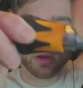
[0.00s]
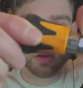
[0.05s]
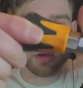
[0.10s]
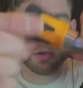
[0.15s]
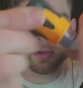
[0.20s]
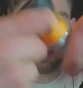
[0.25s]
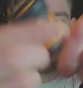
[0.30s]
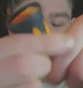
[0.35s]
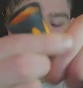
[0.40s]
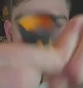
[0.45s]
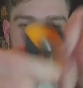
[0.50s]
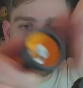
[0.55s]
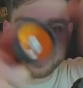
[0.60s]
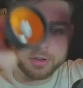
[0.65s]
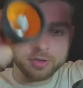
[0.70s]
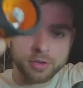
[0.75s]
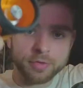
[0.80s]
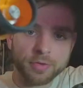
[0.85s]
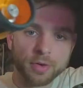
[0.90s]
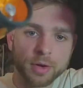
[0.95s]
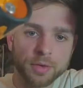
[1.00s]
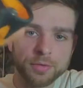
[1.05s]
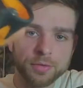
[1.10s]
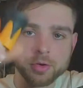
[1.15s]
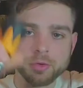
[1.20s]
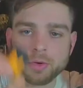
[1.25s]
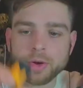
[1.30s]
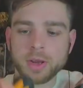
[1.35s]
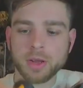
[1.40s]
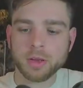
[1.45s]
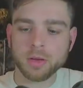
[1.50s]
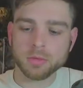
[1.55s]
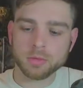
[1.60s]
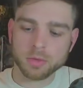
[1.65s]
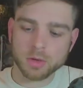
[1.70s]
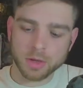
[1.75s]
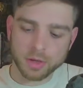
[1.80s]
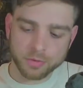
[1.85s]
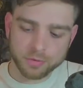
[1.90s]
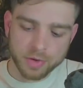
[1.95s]
So it's a 65-degree,
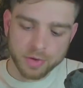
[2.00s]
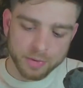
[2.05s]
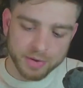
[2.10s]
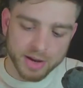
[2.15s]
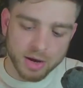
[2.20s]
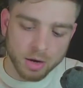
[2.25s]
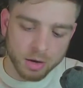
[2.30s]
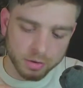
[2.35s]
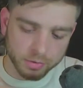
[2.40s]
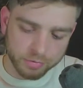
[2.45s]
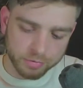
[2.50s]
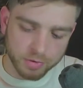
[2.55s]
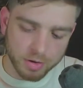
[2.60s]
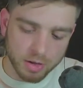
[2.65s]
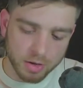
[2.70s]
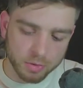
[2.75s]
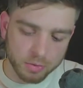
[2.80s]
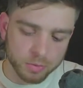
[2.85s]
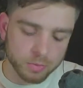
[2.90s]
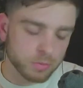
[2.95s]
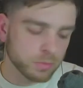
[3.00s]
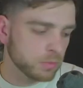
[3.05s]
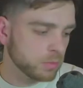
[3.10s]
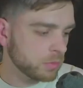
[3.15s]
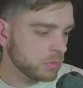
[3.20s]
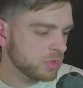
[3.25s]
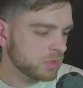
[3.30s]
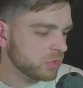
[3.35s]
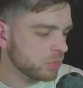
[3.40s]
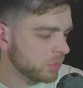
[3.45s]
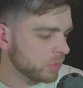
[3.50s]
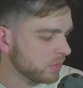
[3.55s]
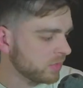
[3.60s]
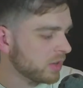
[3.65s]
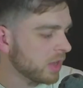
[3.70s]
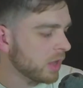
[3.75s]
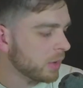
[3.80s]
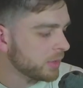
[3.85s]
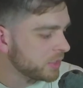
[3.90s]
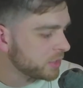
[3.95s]
like very high flow, sort of
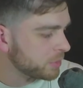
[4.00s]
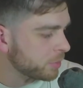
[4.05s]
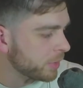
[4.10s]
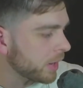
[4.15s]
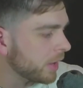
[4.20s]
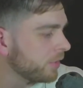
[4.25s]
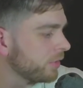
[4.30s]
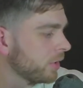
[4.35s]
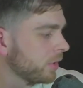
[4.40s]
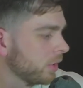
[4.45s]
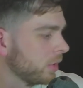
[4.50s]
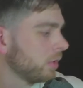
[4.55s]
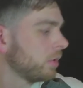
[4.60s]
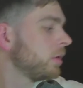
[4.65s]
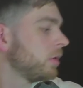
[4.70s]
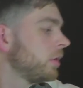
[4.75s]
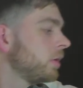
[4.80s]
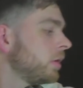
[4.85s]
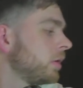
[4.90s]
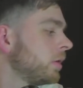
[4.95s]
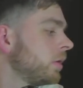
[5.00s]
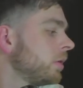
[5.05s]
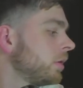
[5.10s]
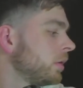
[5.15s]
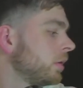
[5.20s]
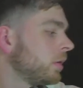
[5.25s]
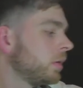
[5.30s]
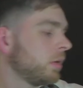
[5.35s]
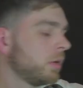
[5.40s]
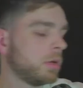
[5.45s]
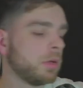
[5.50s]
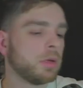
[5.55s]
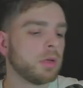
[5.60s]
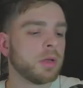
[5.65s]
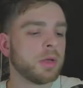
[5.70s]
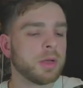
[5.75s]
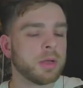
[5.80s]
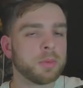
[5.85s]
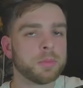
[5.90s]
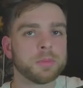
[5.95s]
lowish pressure.
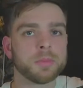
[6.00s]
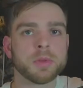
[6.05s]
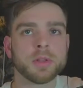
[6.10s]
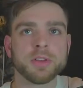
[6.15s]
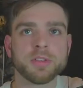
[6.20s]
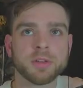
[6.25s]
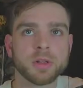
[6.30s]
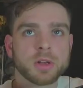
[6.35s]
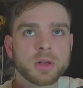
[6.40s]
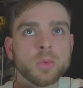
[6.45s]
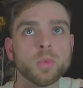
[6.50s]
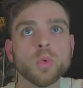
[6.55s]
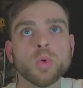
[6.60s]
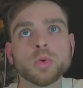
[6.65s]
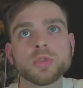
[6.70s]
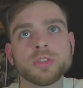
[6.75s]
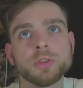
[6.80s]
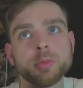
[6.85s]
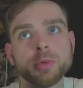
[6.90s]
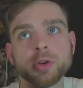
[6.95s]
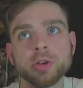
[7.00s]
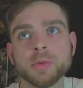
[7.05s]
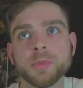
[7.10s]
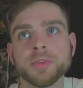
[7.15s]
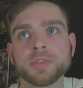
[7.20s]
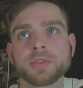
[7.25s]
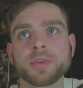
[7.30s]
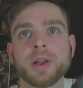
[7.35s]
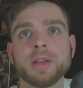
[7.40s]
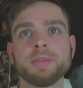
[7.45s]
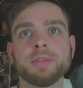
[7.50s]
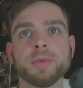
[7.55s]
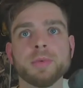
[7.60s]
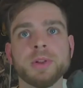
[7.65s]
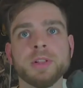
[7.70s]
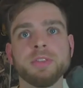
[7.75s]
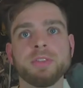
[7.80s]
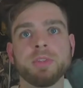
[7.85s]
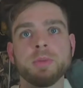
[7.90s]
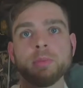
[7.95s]
It's like a water broom. It's great for
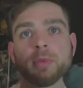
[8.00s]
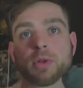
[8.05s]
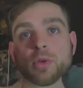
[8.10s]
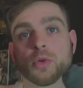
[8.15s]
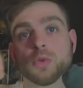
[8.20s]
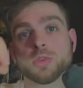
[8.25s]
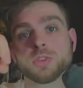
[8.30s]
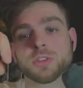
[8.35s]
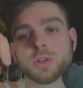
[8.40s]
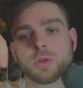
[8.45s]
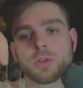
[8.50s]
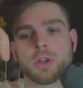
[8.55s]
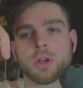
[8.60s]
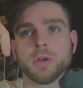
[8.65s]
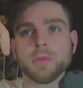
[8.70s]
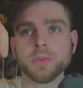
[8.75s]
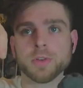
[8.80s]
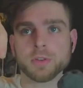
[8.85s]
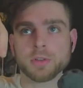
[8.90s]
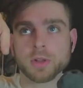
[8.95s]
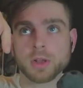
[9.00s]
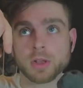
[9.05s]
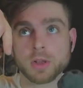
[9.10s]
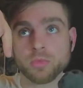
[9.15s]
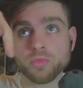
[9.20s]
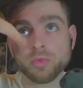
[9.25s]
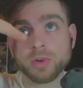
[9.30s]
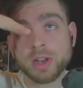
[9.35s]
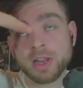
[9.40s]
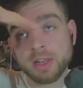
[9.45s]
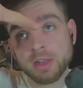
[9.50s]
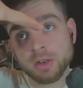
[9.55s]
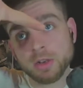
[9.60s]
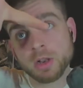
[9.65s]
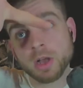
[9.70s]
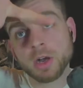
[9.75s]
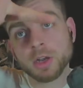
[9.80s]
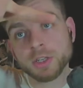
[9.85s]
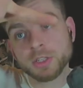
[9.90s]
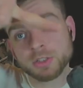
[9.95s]
rinsing, but it also covers like a really
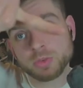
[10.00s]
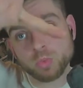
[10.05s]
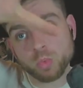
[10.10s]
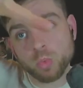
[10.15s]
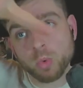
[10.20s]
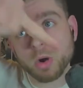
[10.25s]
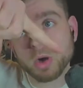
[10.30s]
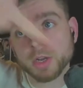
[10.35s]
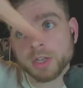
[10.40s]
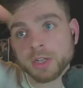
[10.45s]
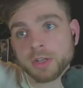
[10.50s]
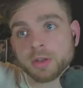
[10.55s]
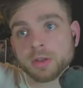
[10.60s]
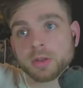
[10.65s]
nice wide